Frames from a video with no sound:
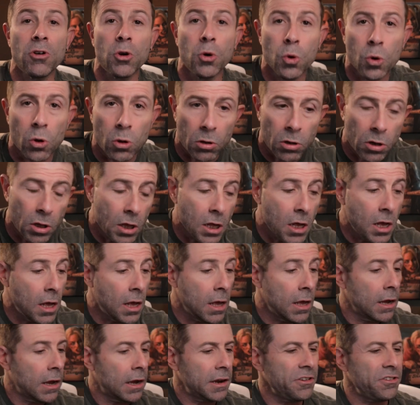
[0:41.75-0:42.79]
Google.
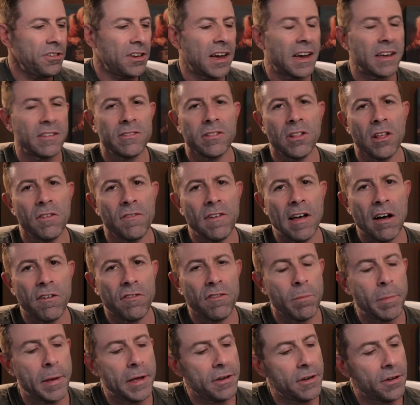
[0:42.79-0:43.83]
I know you guys love
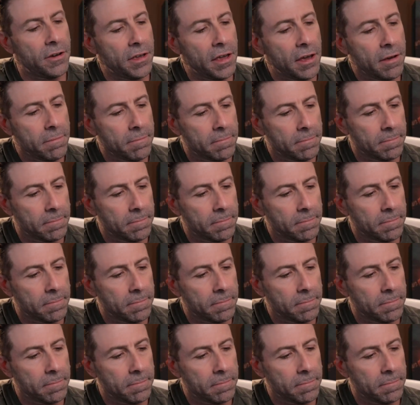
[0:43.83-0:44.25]
Alphabet, don't you?